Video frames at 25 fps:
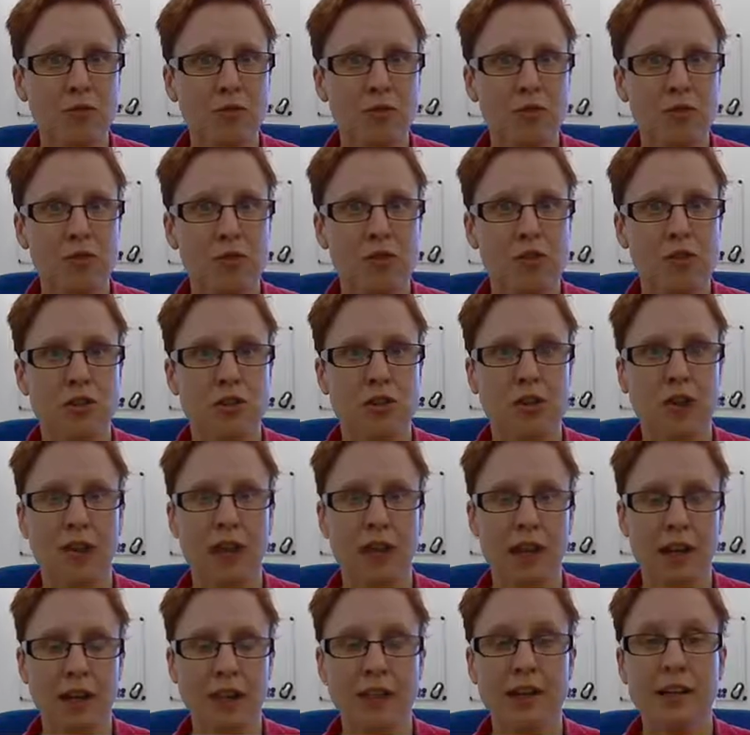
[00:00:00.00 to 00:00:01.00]
research
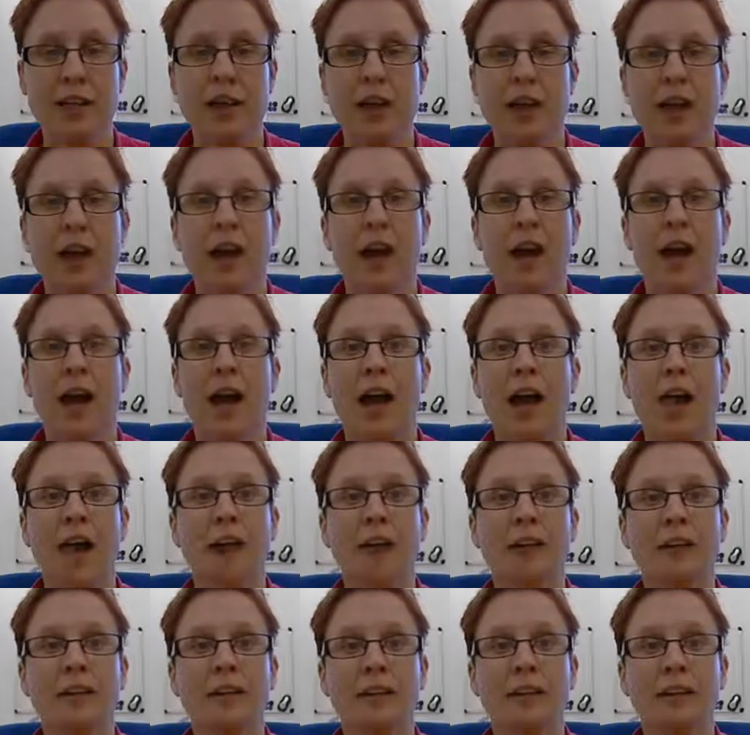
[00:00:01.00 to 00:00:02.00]
line
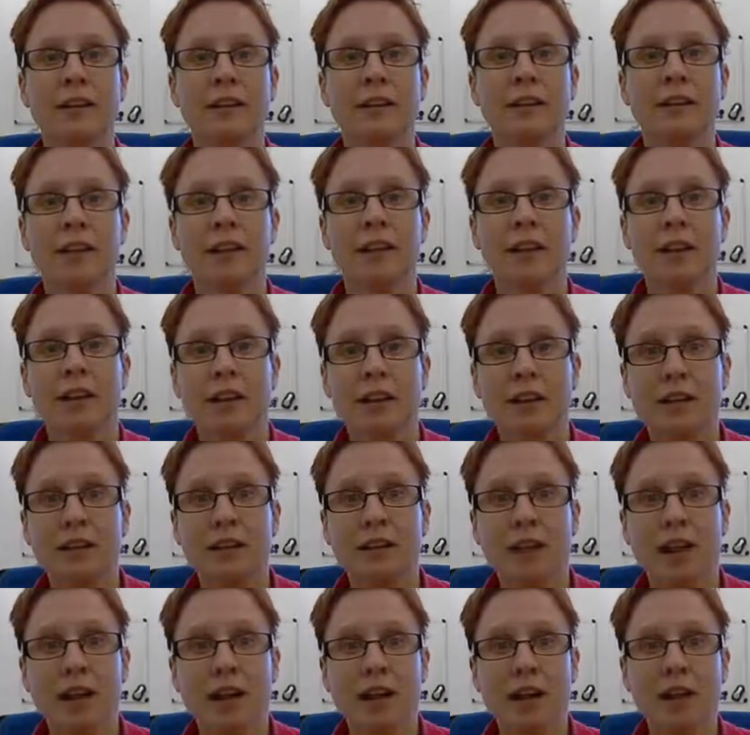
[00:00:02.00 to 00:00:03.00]
and
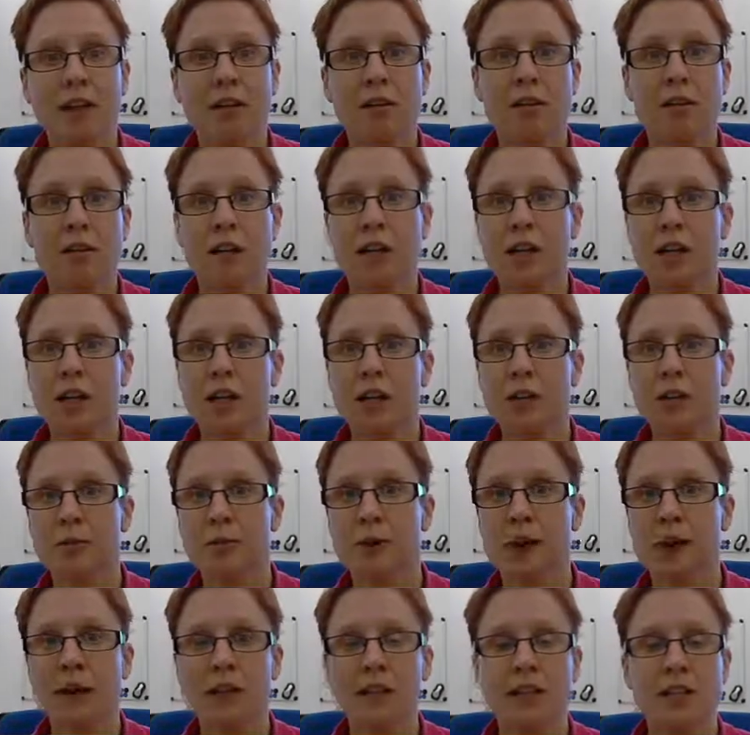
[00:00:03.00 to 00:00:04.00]
their
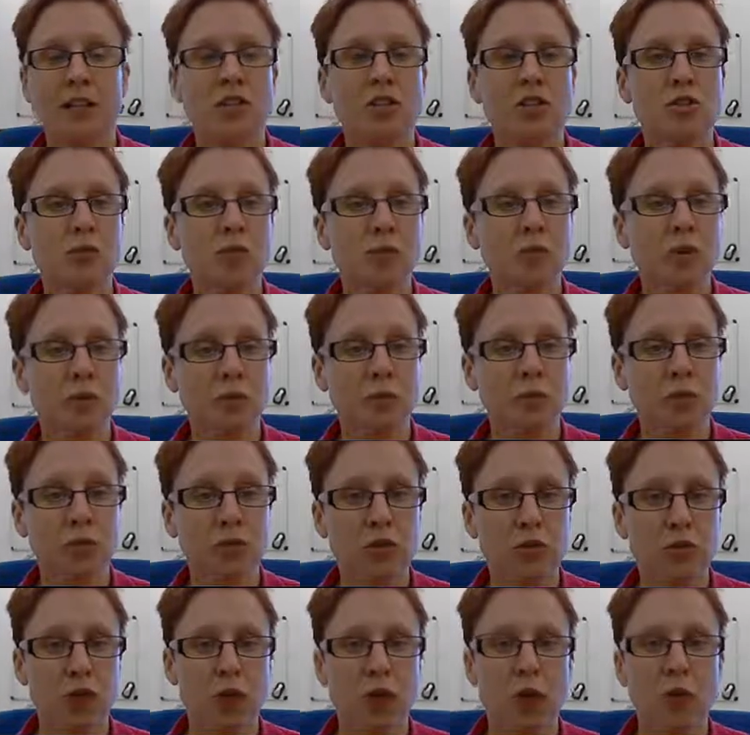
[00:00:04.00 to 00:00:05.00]
ideas of where they
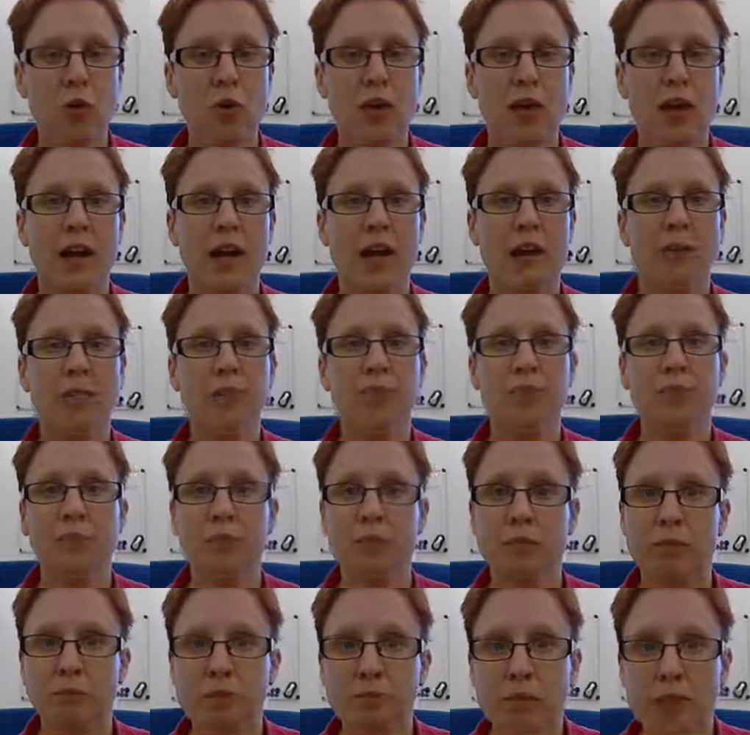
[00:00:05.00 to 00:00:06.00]
want to go. And
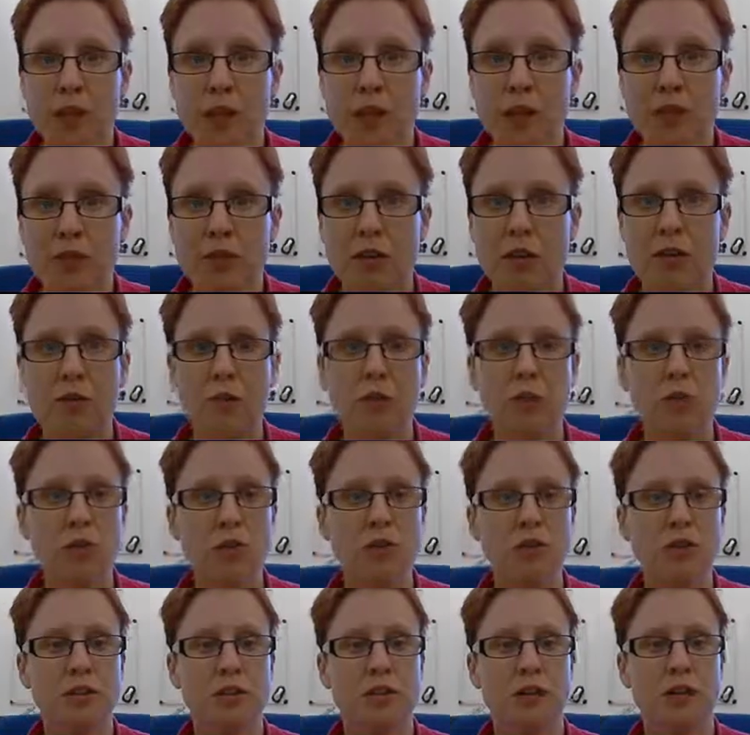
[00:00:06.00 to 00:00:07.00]
it's very
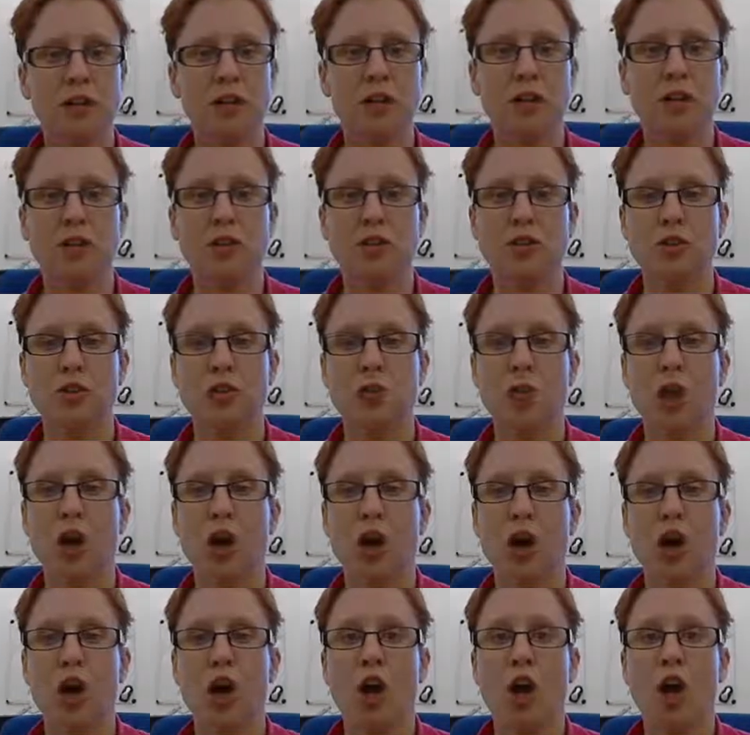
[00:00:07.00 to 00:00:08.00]
important then that you
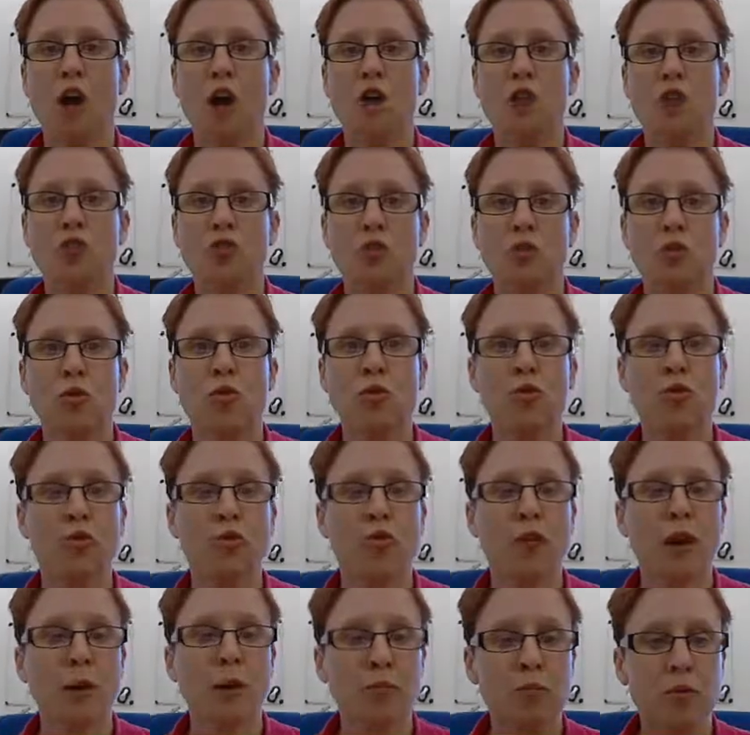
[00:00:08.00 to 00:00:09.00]
solve
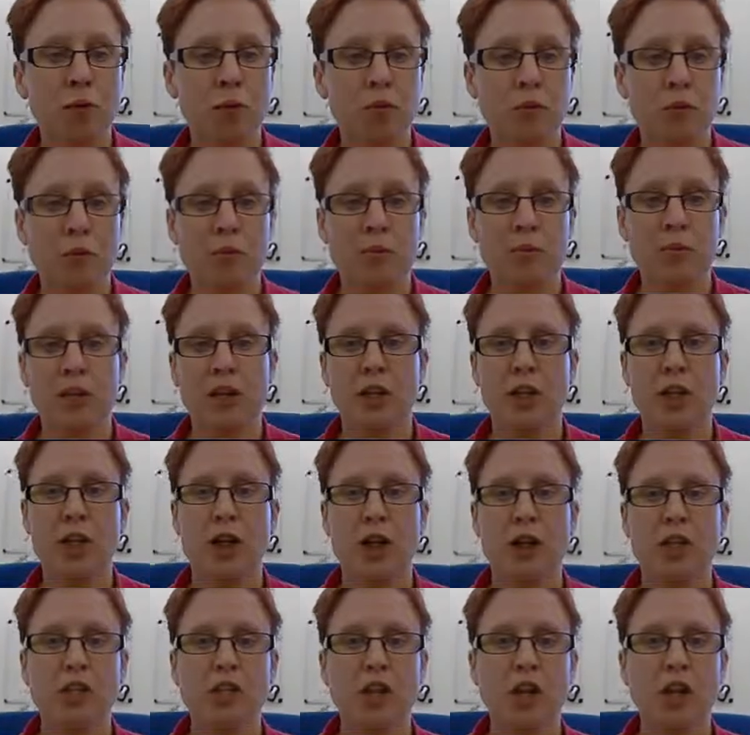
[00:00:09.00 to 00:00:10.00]
the right problem, that
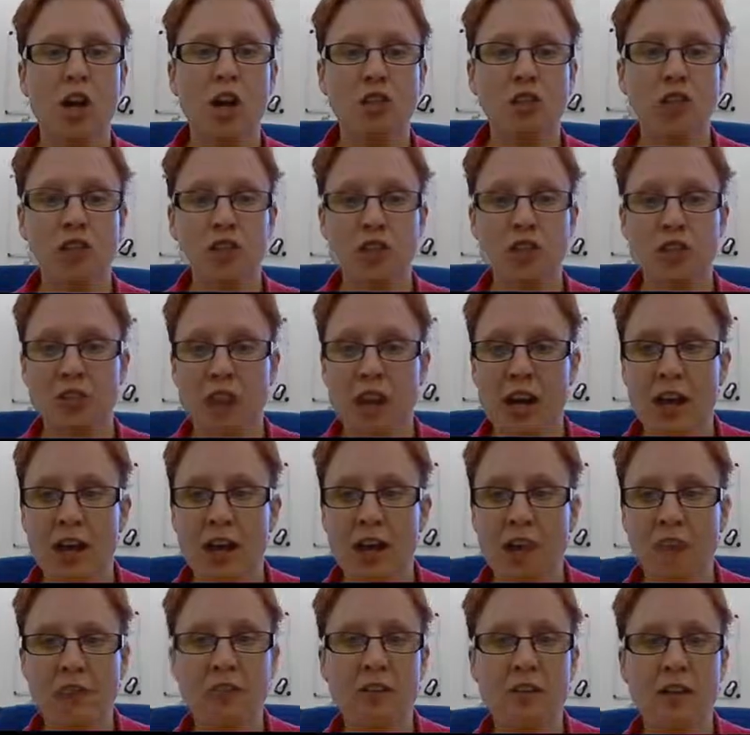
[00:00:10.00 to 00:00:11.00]
you actually
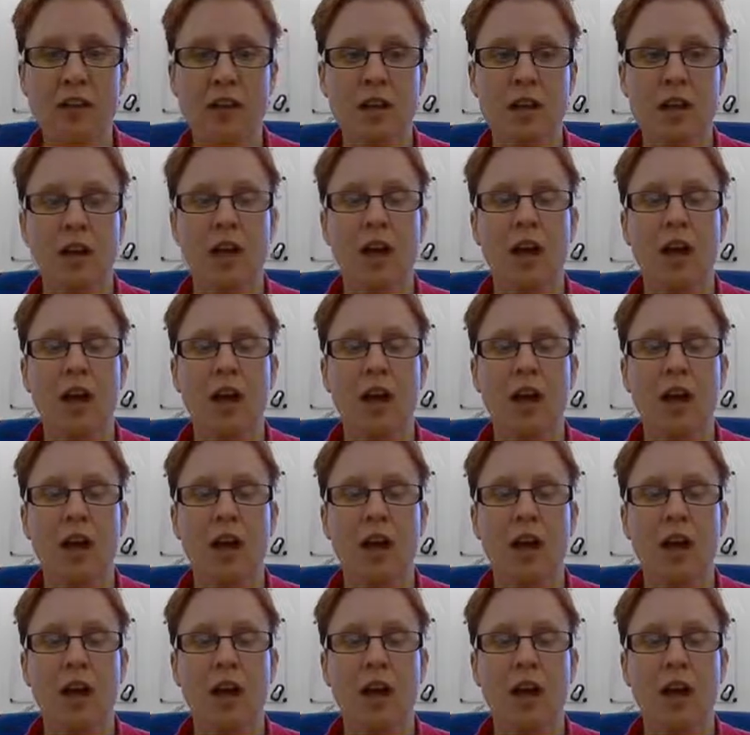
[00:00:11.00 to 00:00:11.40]
understand